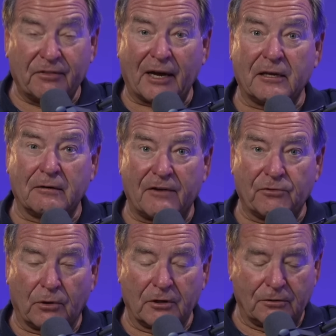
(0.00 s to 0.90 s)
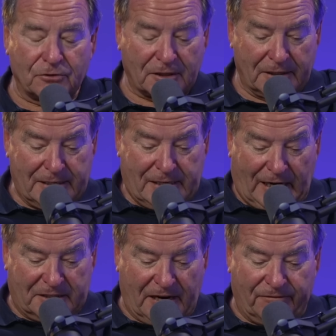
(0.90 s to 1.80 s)
Thank you to everyone who's
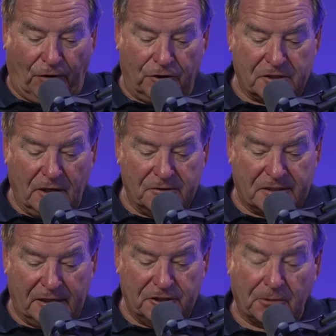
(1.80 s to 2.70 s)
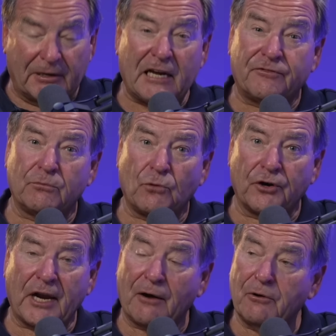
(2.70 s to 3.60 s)
sent voice notes in. Shall we hear from
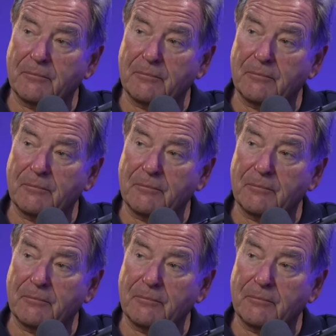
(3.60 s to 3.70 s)
one now?